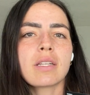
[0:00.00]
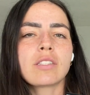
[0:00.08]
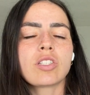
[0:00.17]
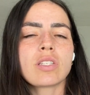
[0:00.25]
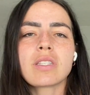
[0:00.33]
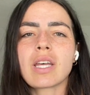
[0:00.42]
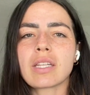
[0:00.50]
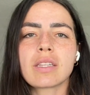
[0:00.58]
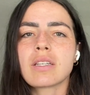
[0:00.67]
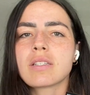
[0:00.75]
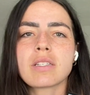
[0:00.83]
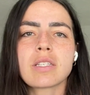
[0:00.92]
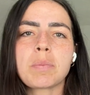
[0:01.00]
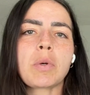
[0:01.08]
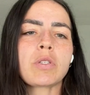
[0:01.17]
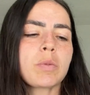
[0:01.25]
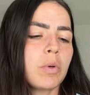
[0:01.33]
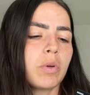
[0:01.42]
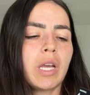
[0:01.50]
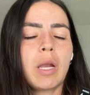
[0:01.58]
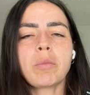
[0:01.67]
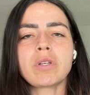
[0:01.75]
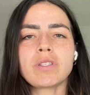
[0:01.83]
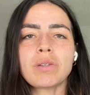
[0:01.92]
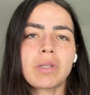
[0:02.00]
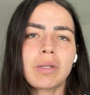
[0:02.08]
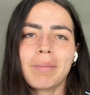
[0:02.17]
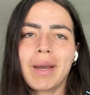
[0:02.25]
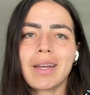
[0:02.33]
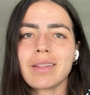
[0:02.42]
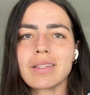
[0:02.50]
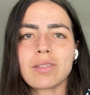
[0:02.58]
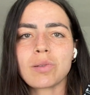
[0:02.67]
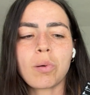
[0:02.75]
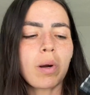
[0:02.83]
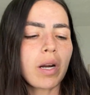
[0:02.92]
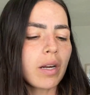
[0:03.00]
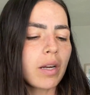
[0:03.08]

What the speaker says: just like the disposable cameras you can buy at the store.